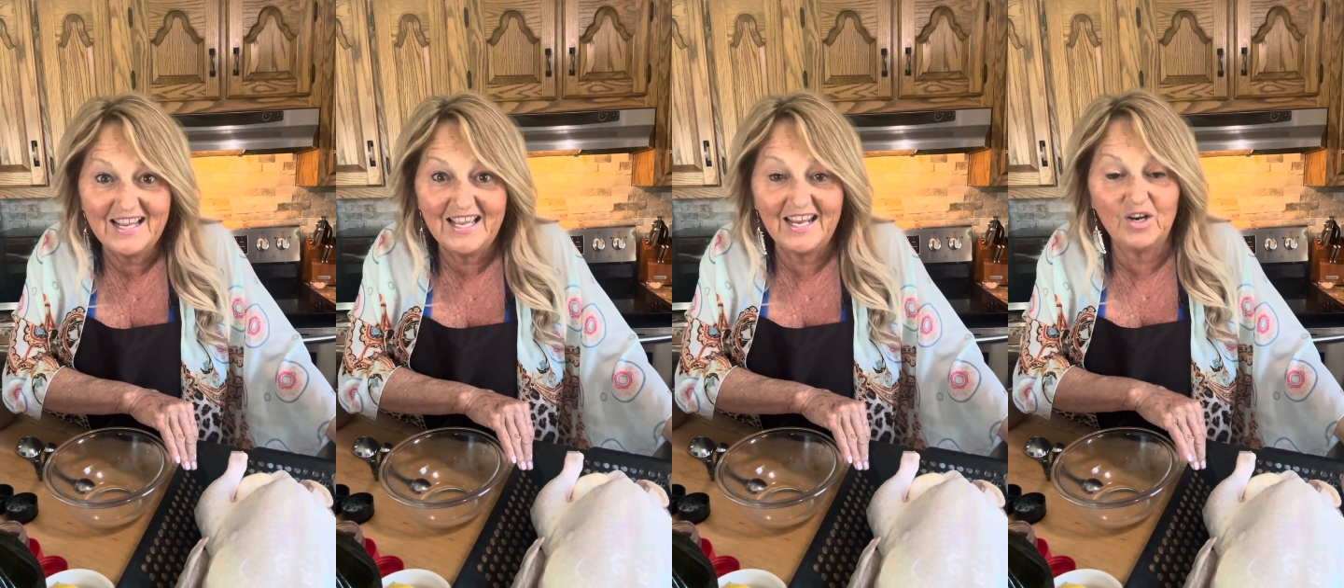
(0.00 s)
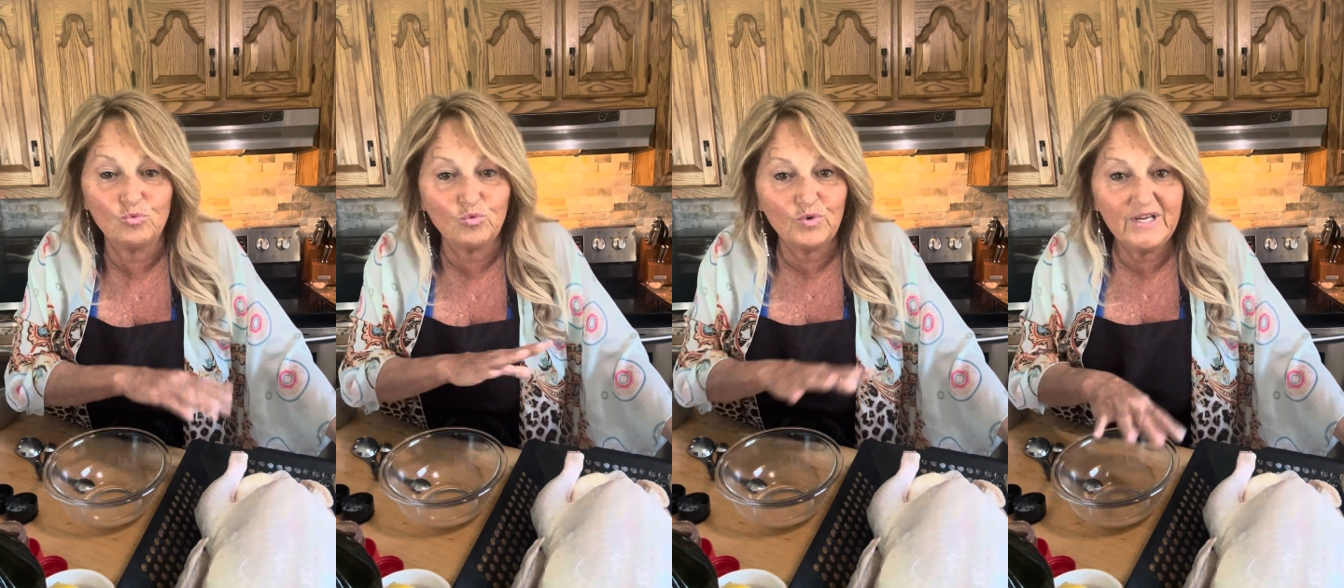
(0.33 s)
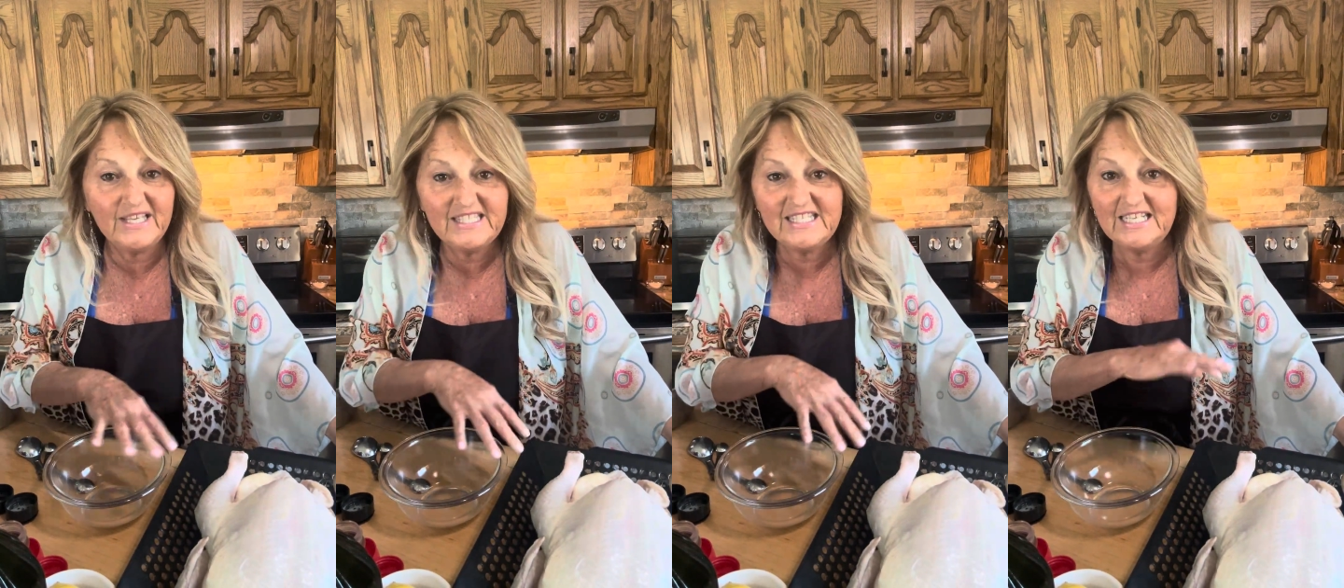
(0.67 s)
and I
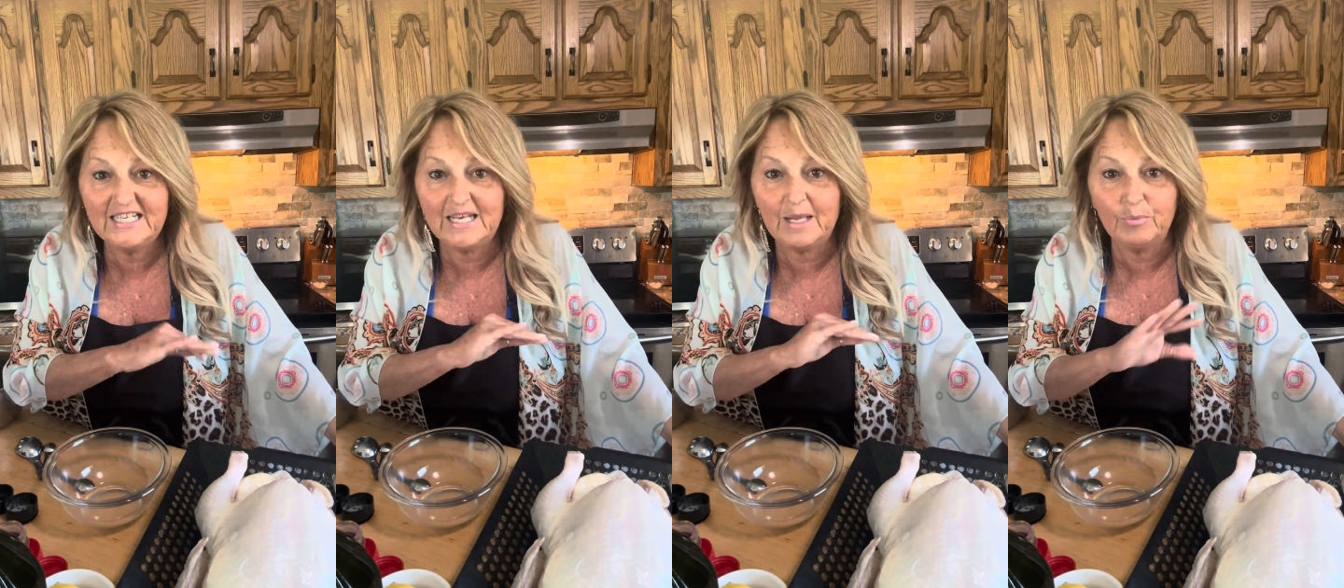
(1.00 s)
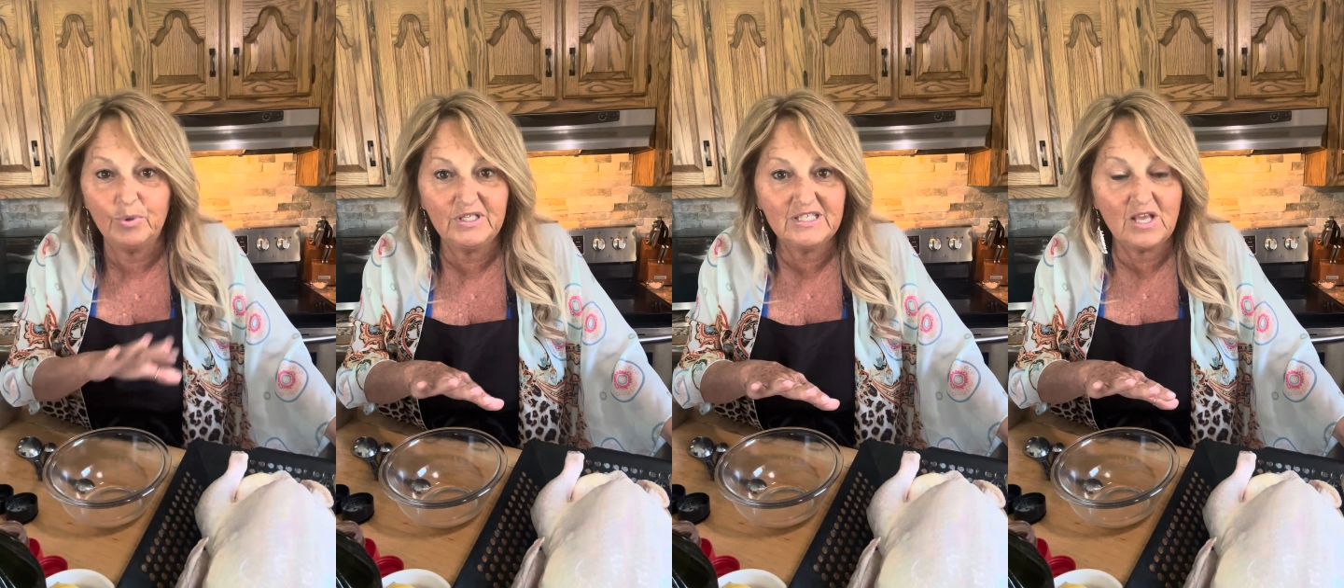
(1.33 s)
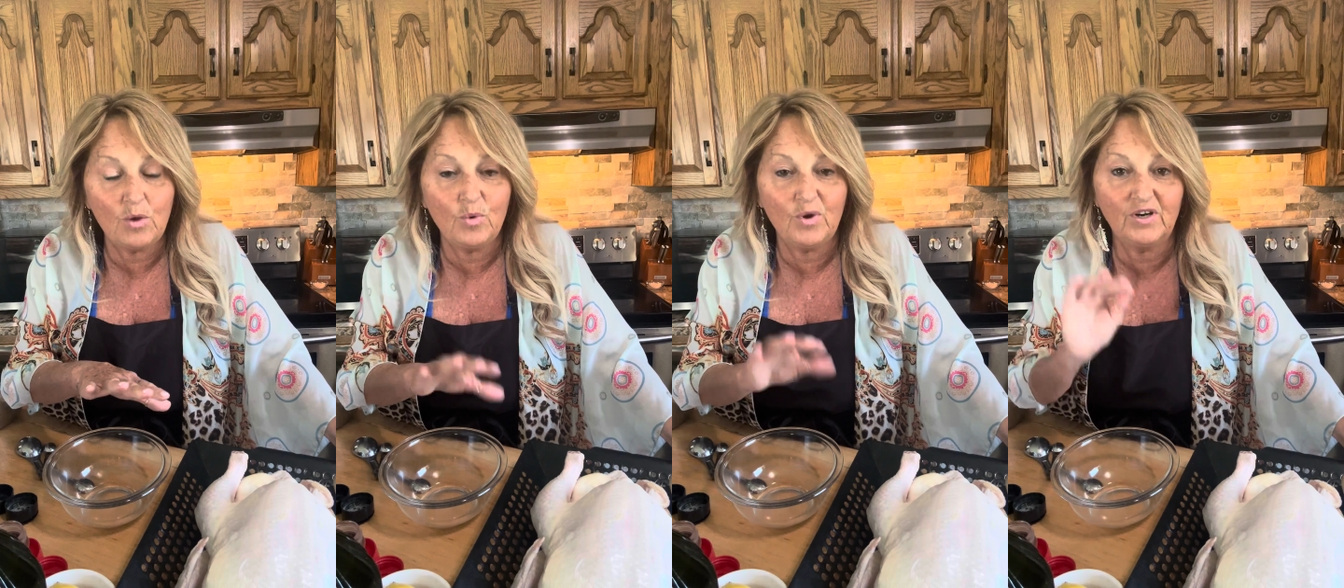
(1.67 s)
rinsed it and I put it in
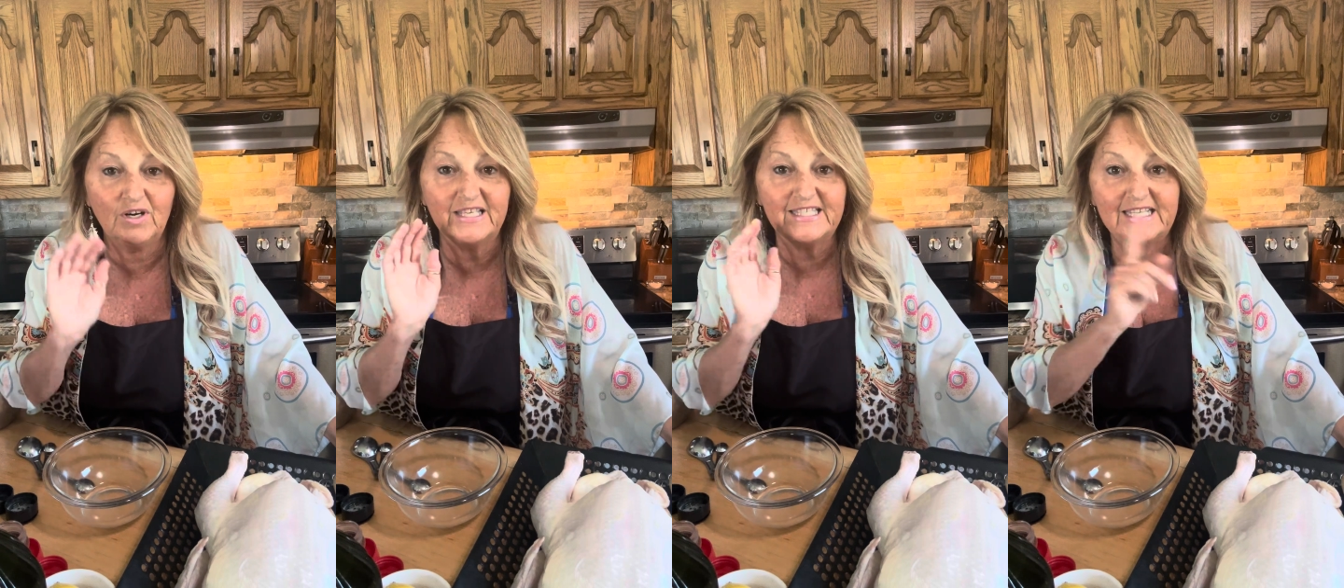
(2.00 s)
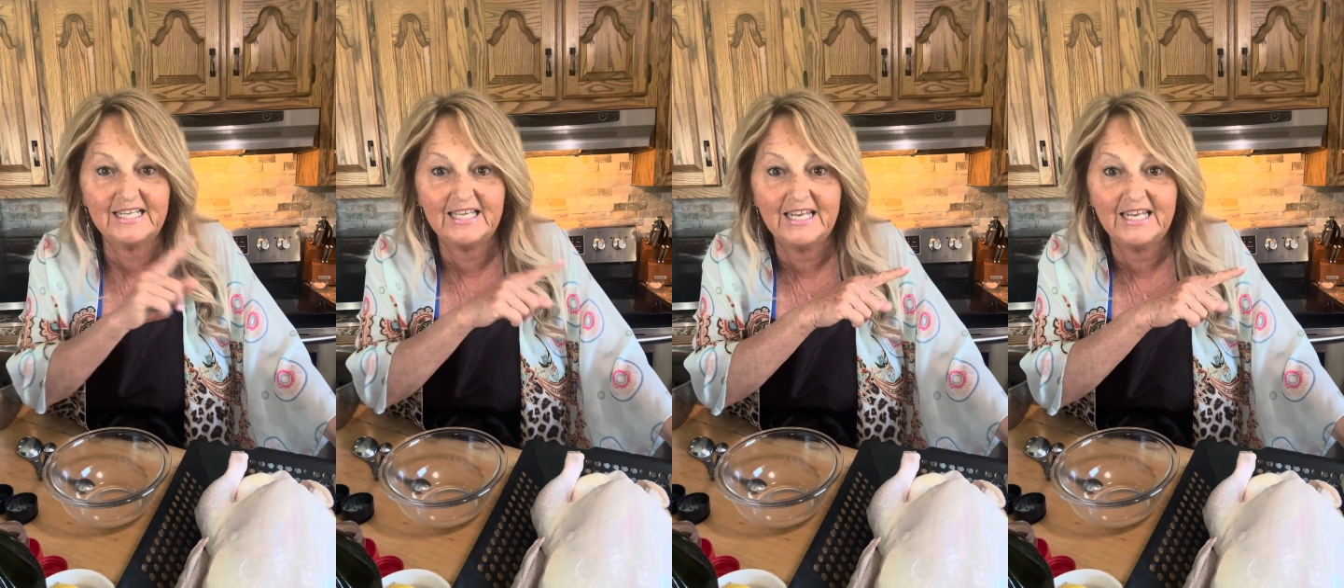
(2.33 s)
salt water and I stuck